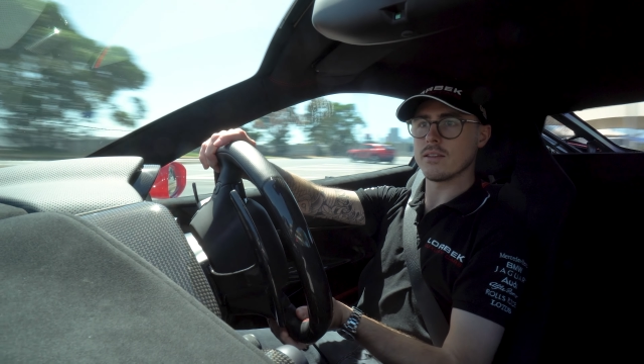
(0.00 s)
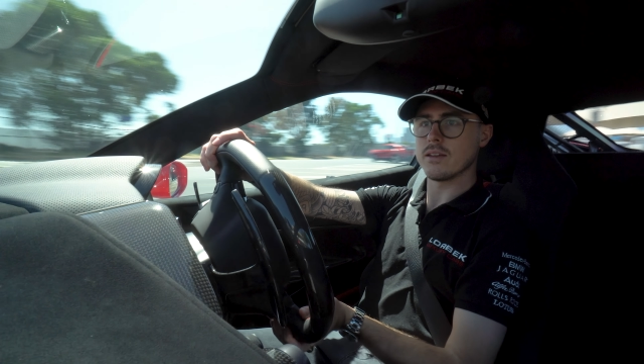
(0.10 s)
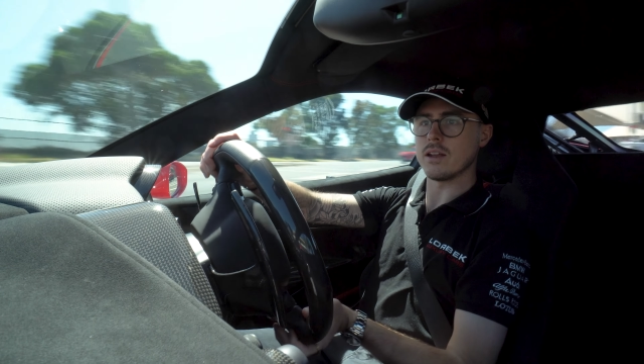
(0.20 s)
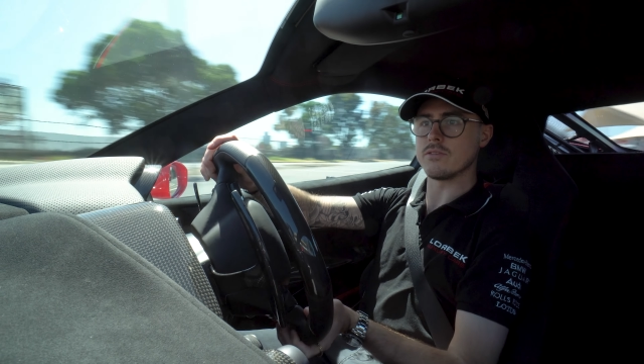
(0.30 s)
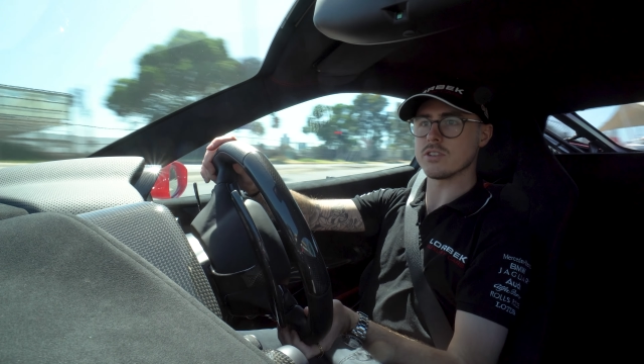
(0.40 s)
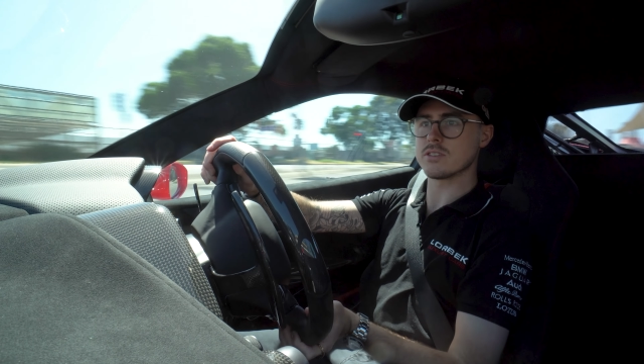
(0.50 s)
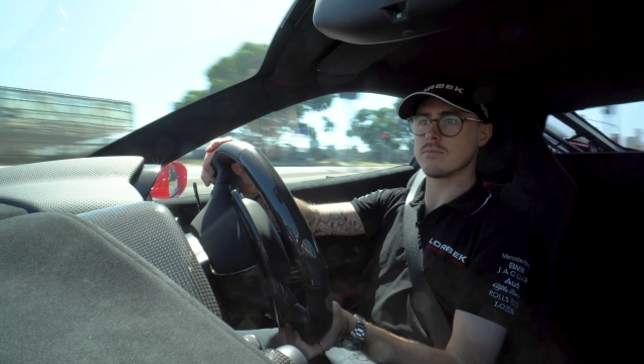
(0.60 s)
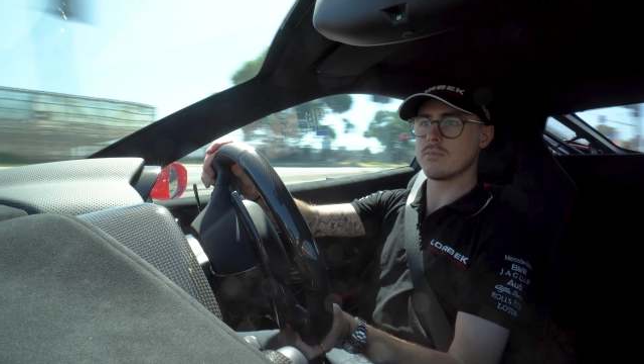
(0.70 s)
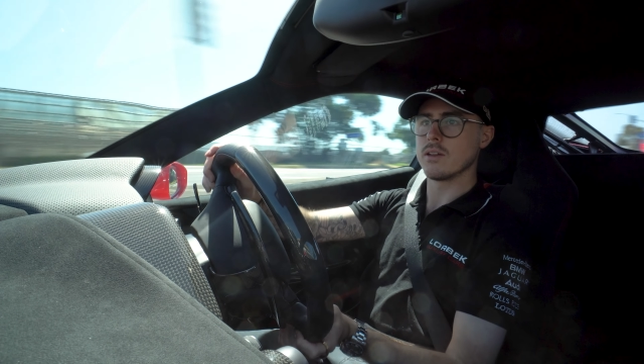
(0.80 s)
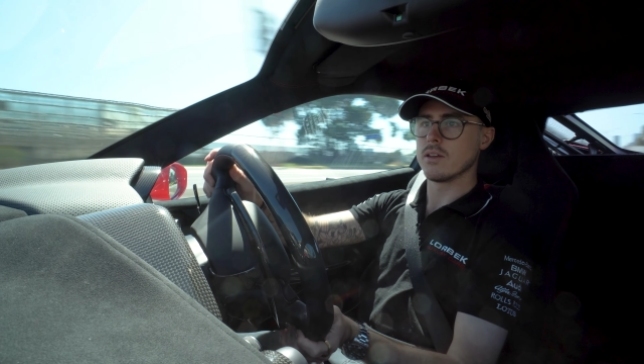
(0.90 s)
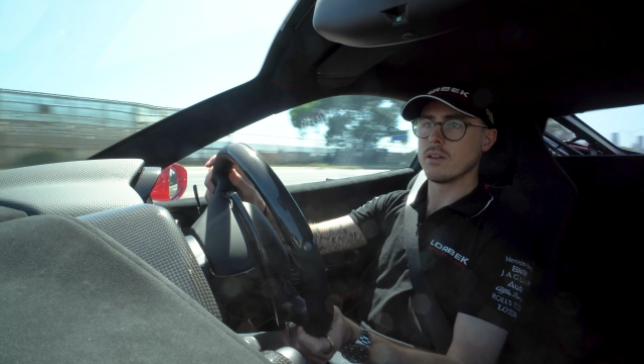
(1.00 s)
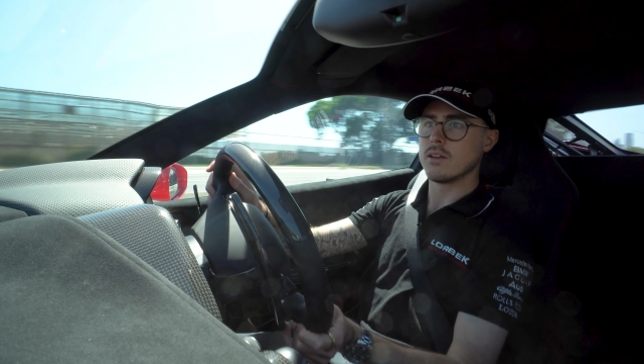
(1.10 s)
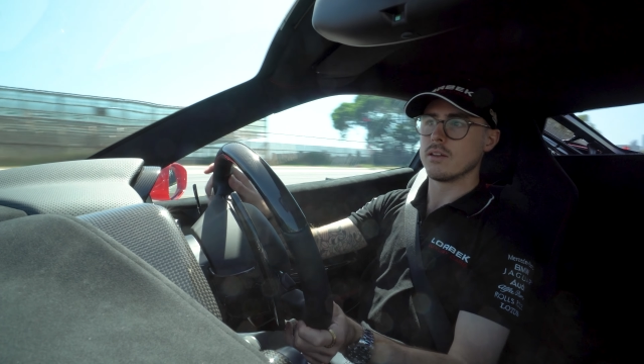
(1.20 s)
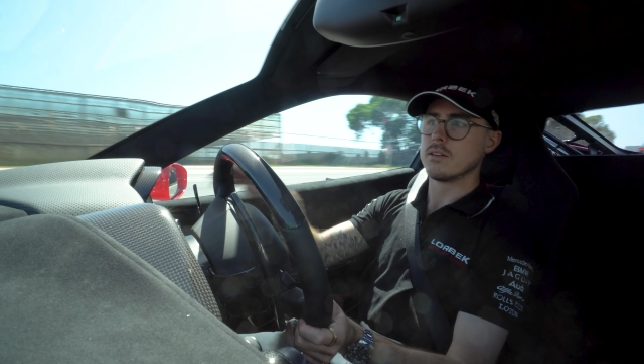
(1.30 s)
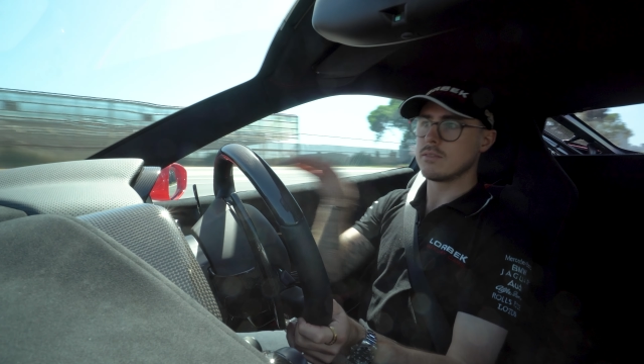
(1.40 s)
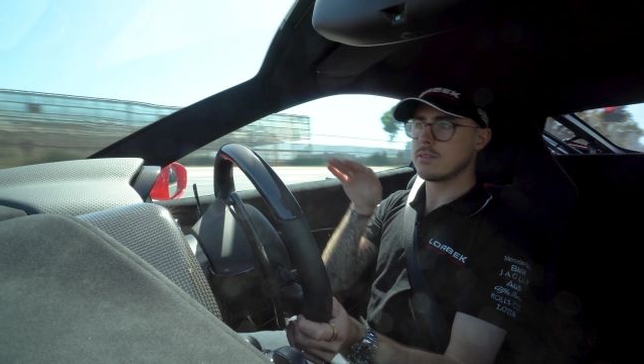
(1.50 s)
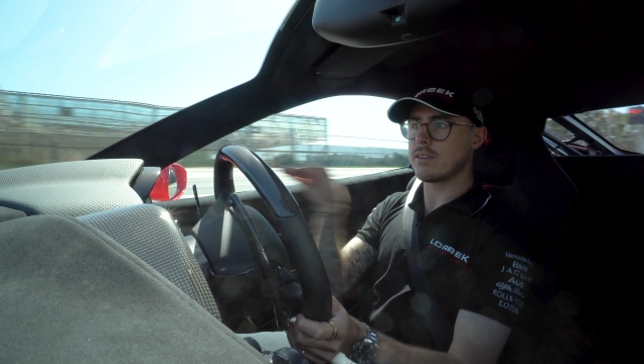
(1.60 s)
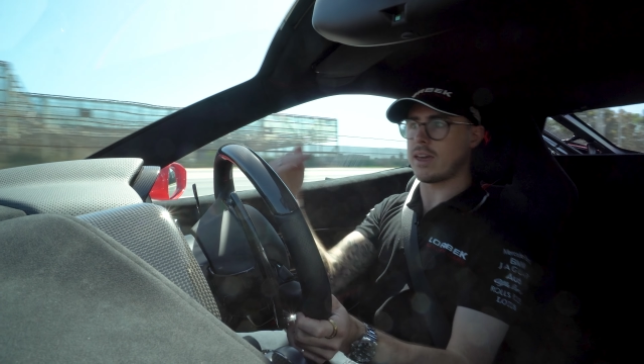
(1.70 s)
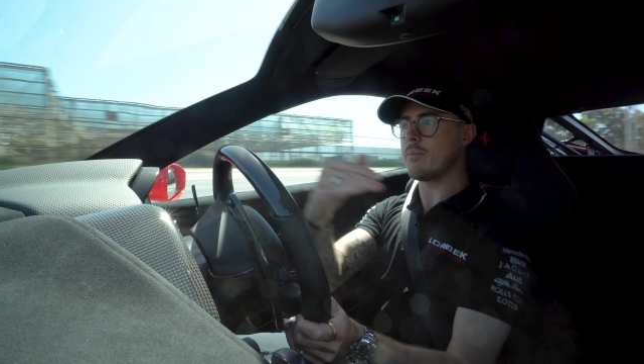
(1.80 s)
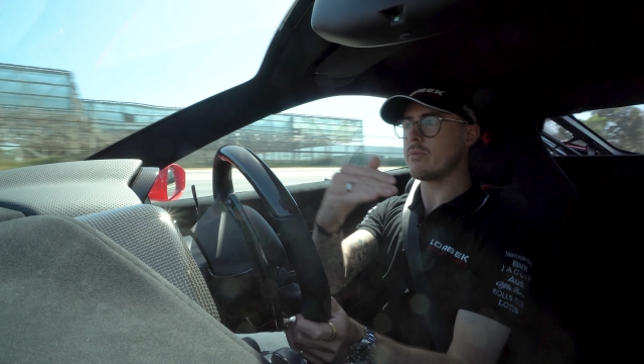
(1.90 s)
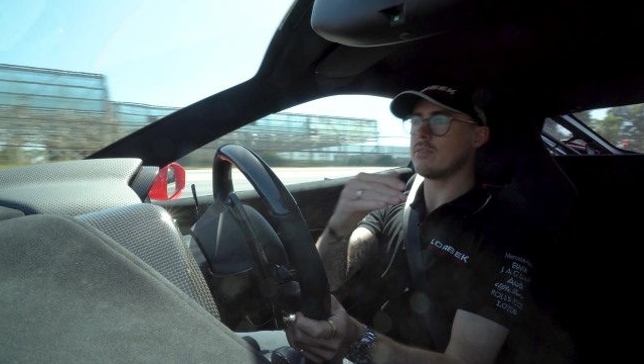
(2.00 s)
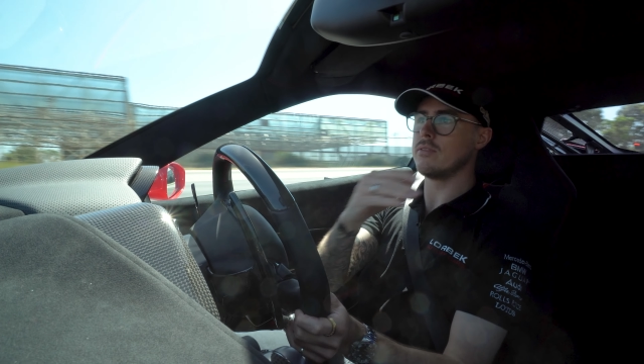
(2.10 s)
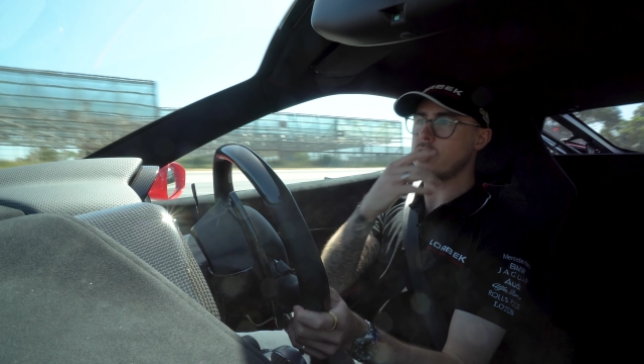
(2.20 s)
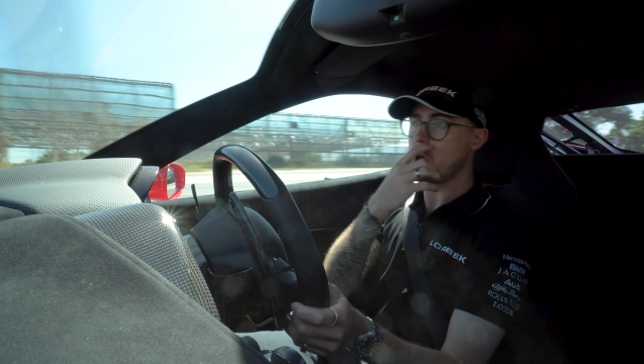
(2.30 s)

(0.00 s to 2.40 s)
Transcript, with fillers: and I've just kept